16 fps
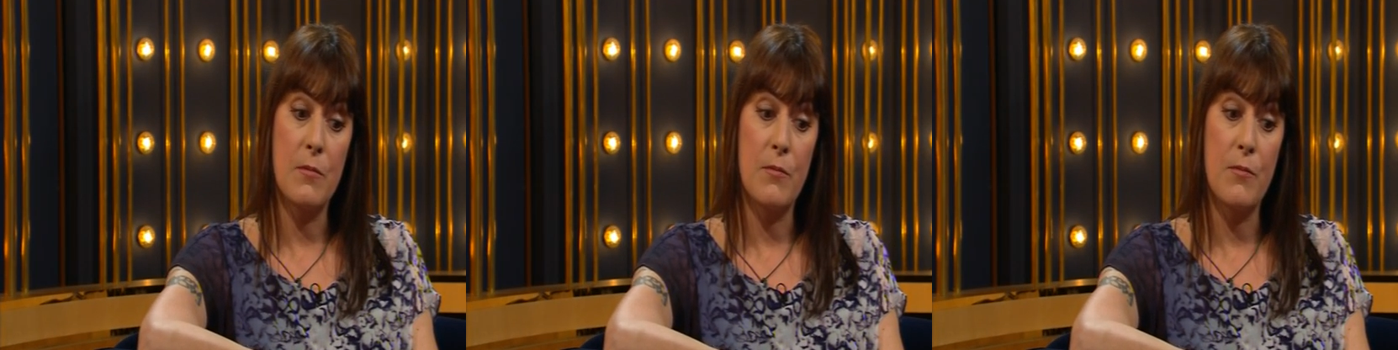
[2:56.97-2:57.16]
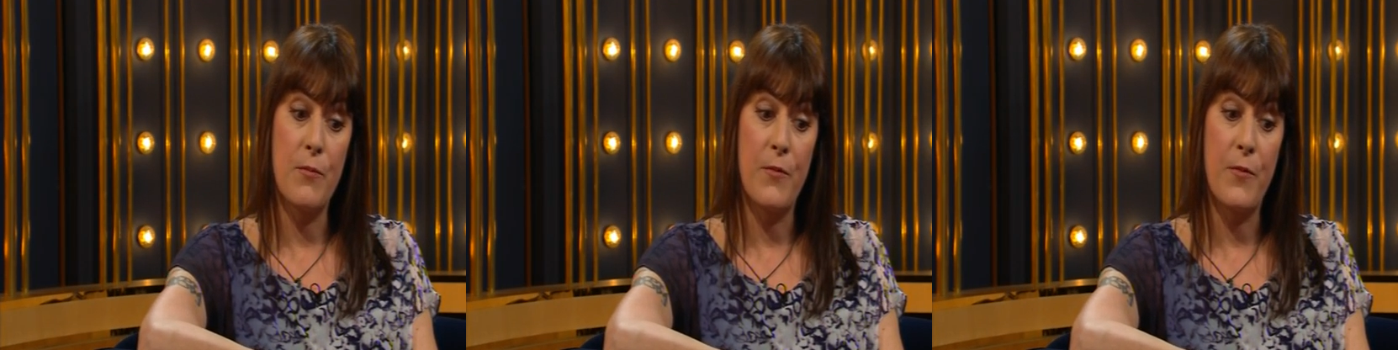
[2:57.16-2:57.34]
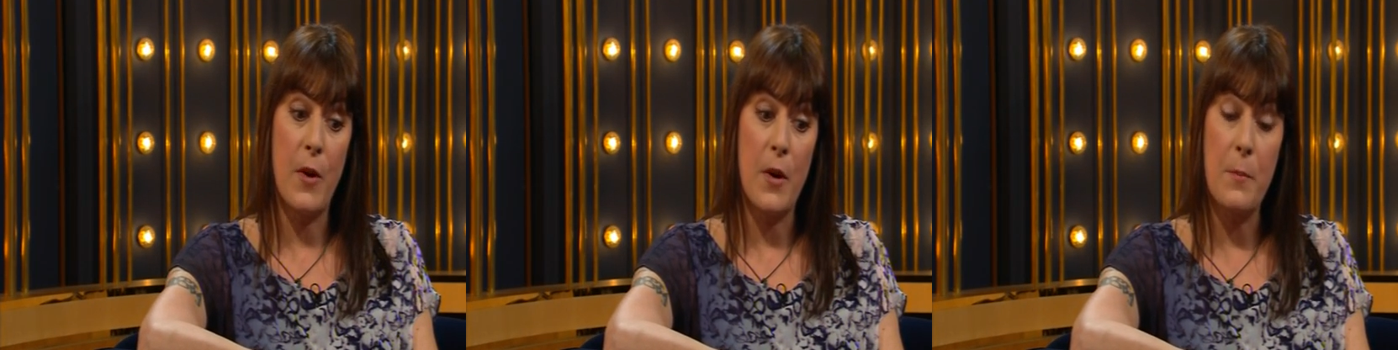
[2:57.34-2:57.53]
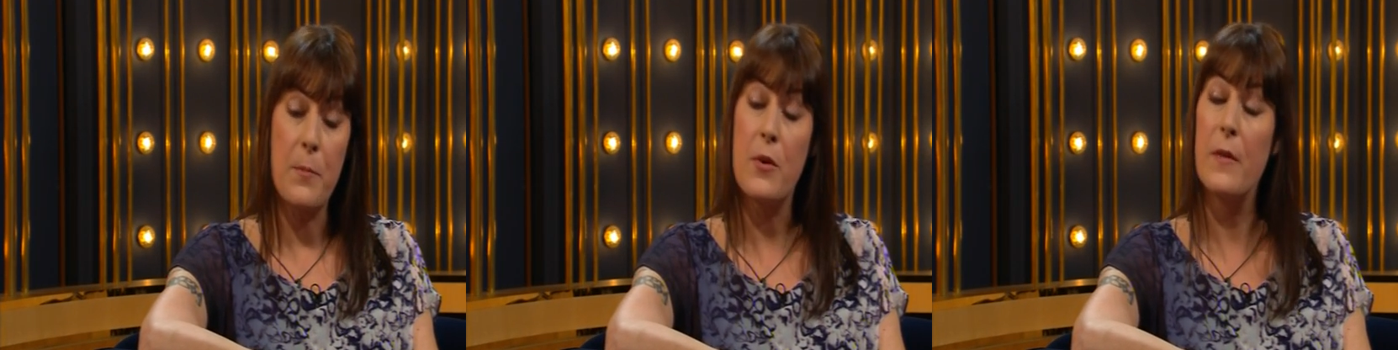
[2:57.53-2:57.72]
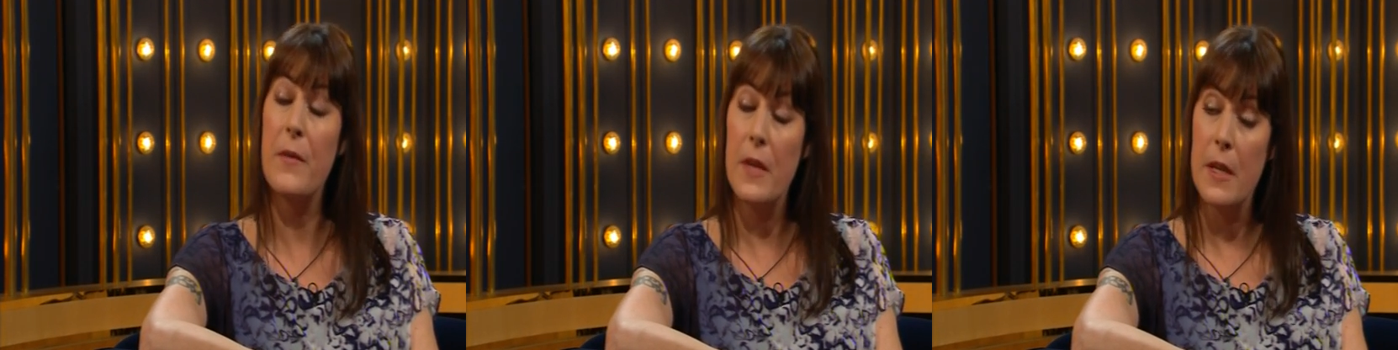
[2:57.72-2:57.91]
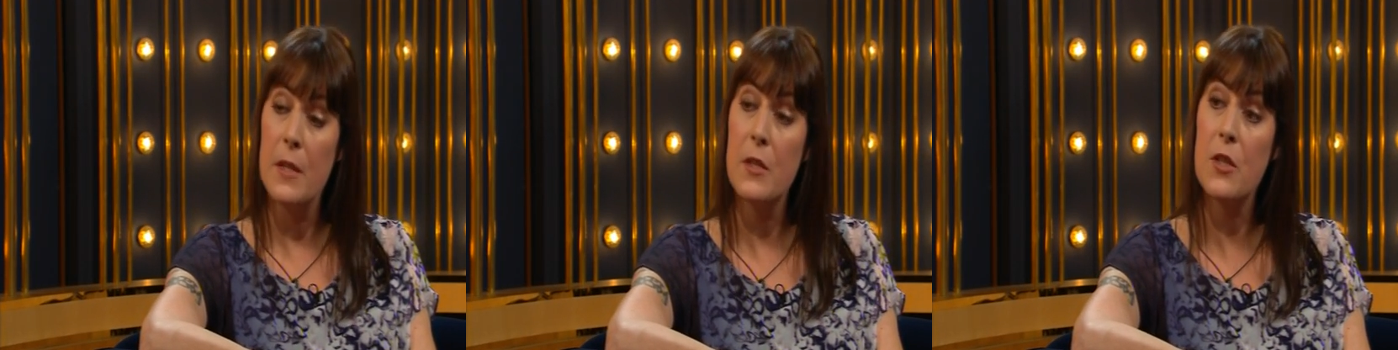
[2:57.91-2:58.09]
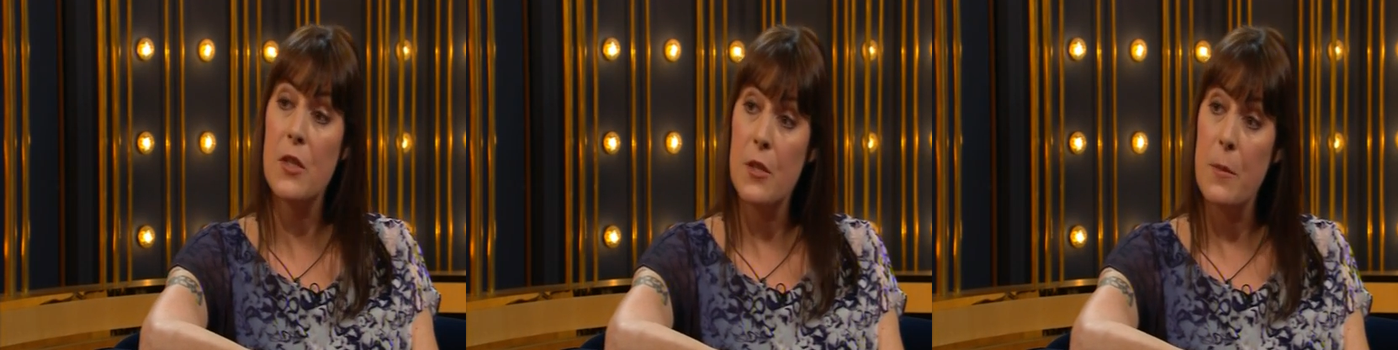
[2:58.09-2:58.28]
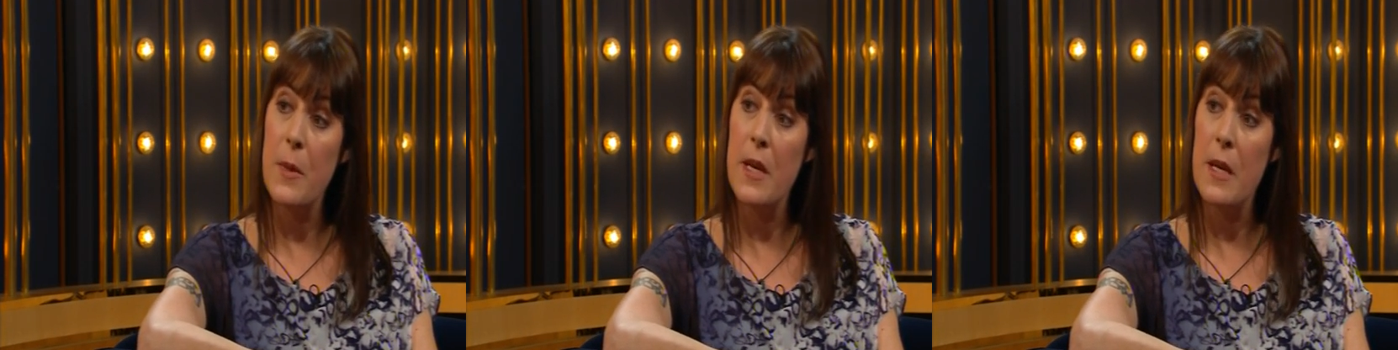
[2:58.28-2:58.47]
very privileged
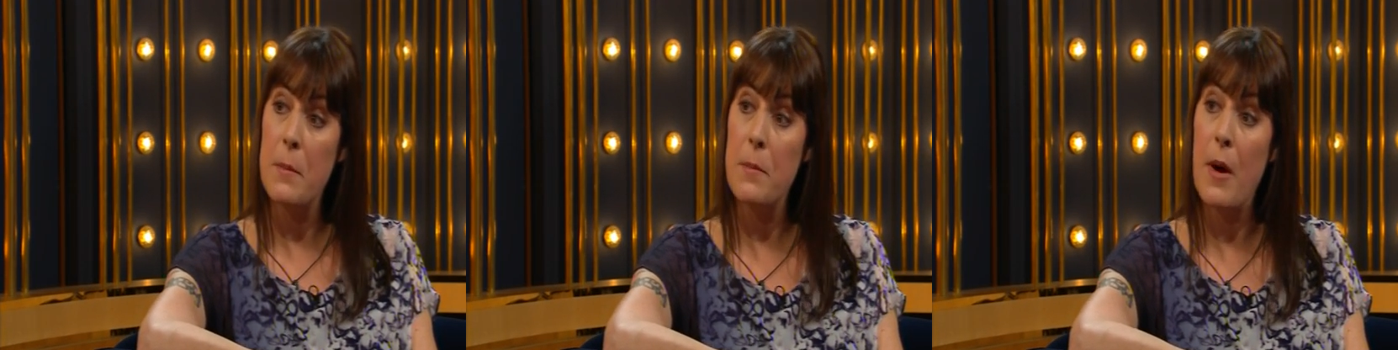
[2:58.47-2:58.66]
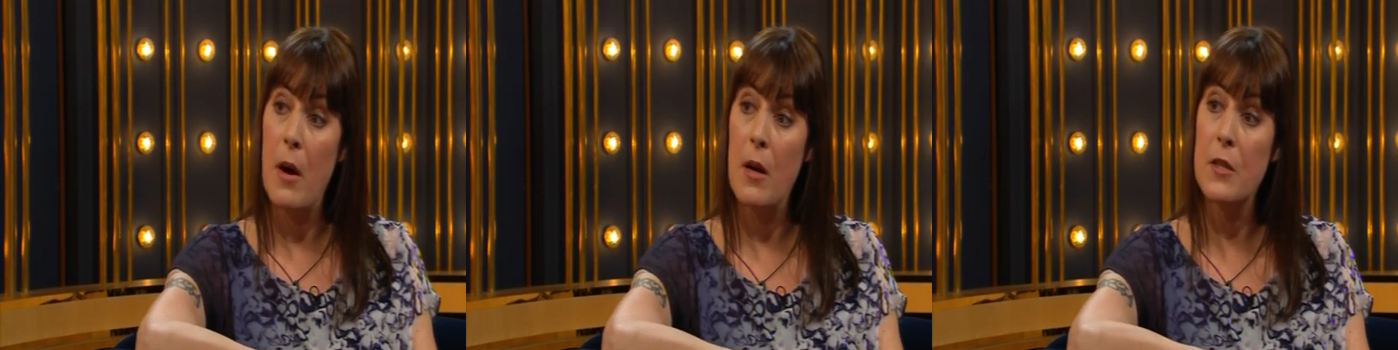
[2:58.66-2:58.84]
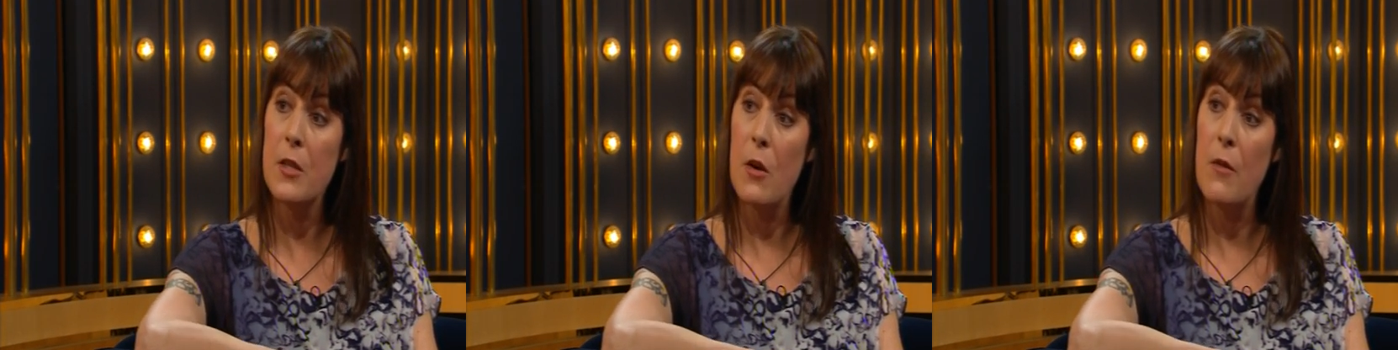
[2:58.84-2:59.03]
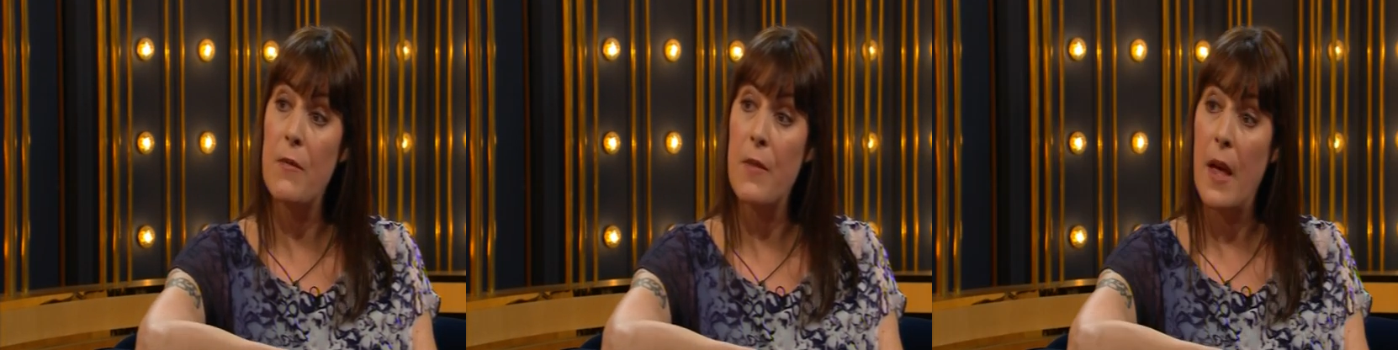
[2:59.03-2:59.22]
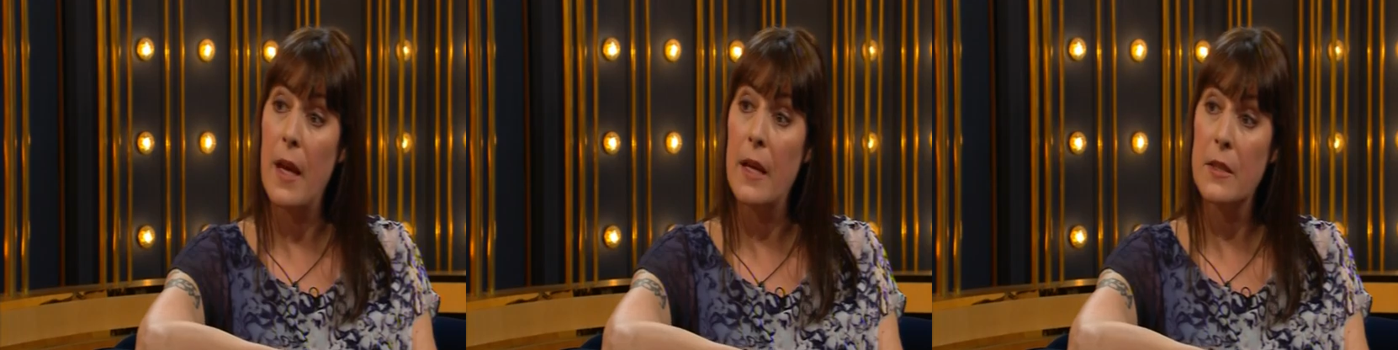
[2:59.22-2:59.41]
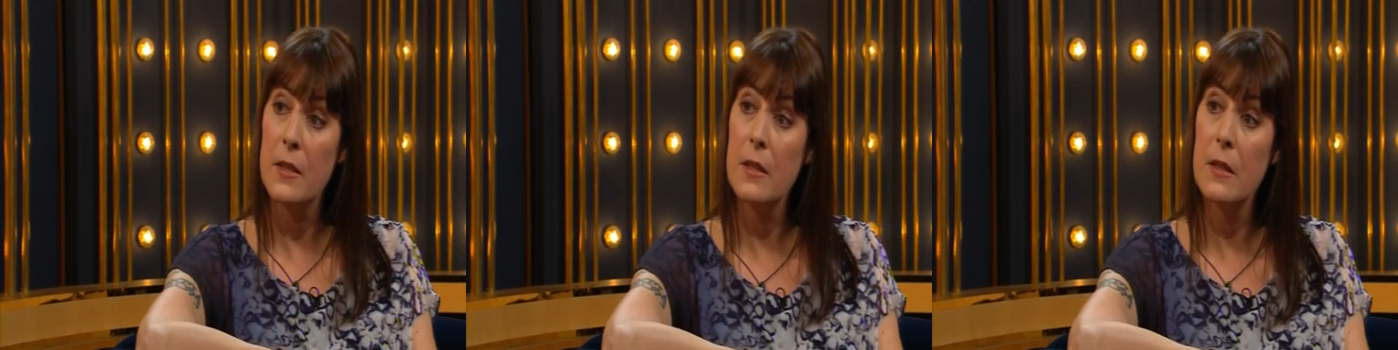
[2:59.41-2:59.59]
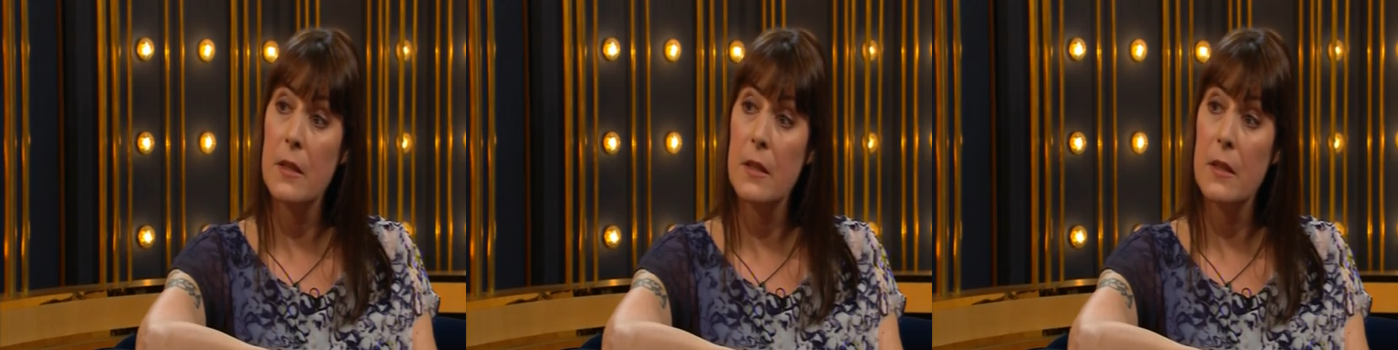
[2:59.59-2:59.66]
to be part of that.